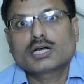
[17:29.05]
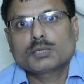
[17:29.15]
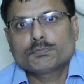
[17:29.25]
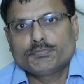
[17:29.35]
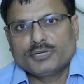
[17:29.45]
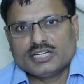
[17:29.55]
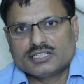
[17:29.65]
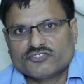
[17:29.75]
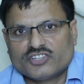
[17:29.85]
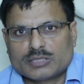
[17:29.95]
every
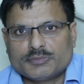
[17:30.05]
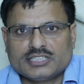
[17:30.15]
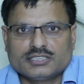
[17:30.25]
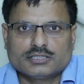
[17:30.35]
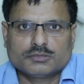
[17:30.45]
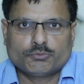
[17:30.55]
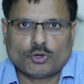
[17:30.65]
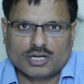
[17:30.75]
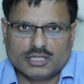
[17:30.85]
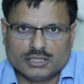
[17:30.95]
deformity in the
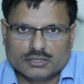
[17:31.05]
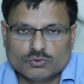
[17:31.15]
body.